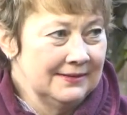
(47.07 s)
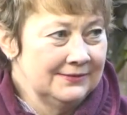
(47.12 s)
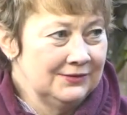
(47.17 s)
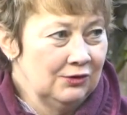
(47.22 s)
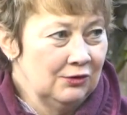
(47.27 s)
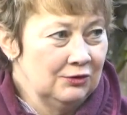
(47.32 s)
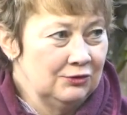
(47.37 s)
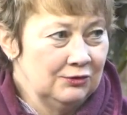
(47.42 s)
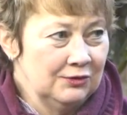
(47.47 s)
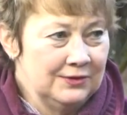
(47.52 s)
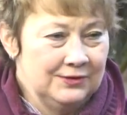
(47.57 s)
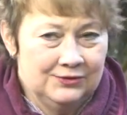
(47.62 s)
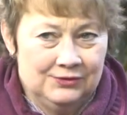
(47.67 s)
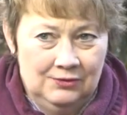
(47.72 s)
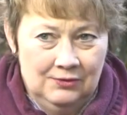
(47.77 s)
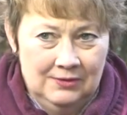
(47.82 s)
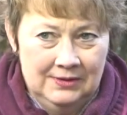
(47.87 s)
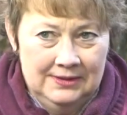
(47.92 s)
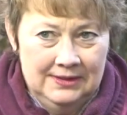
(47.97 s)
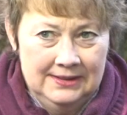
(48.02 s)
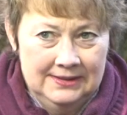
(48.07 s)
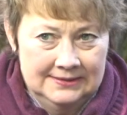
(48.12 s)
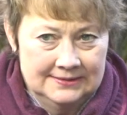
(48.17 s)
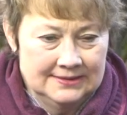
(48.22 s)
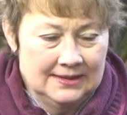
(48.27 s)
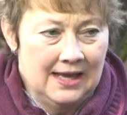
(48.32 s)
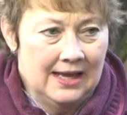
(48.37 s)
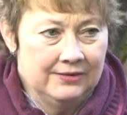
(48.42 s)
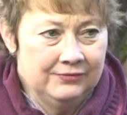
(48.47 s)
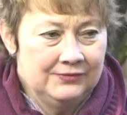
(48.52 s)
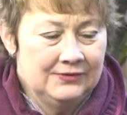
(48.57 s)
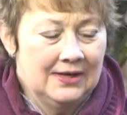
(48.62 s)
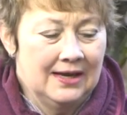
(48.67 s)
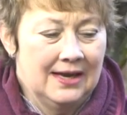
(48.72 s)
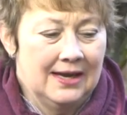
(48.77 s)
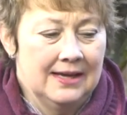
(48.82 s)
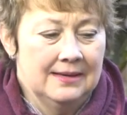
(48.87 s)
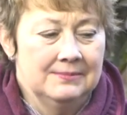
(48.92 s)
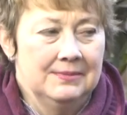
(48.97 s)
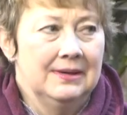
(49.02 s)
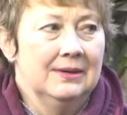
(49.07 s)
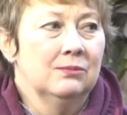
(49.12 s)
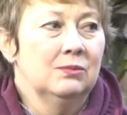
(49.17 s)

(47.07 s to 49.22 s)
surgeries during his lifetime,